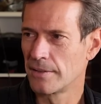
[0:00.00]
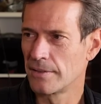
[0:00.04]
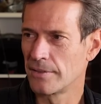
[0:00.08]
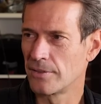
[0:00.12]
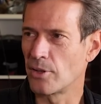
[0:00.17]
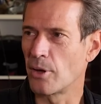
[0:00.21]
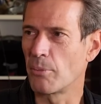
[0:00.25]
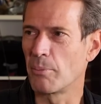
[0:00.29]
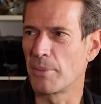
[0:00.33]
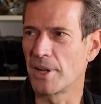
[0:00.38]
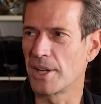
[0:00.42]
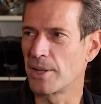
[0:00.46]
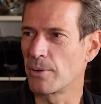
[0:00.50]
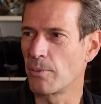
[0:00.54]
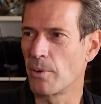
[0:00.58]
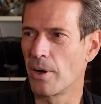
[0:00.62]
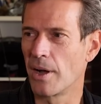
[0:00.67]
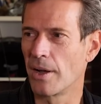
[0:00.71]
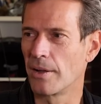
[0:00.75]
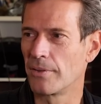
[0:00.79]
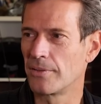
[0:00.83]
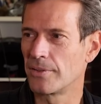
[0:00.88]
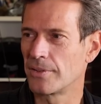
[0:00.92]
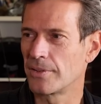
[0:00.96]
They
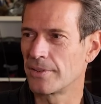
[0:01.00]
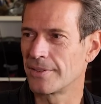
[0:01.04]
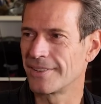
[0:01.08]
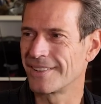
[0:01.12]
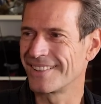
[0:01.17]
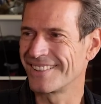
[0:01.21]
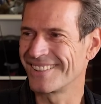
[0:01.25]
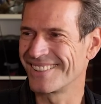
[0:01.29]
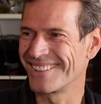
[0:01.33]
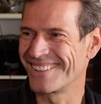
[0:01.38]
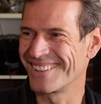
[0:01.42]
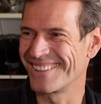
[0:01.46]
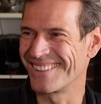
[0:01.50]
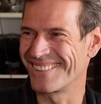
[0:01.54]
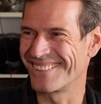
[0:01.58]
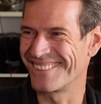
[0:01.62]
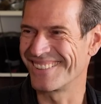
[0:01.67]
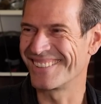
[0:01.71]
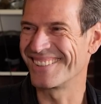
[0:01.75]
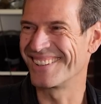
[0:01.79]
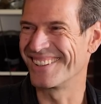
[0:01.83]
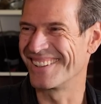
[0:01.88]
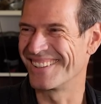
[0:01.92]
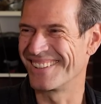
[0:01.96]
probably love it. Not many wives,